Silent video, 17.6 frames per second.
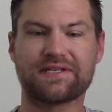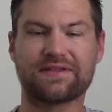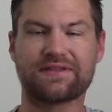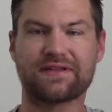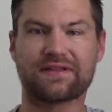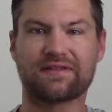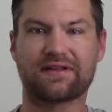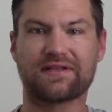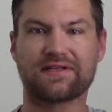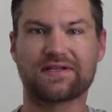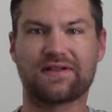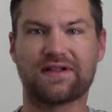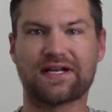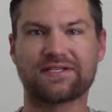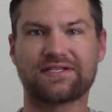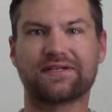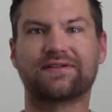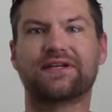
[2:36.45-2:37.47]
the thing that is
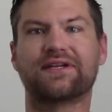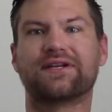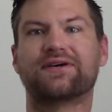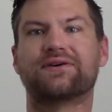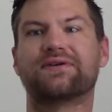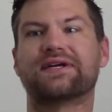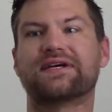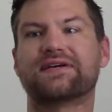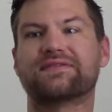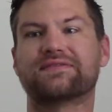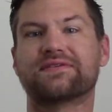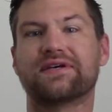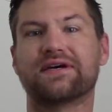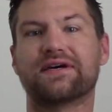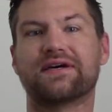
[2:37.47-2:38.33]
classically known as.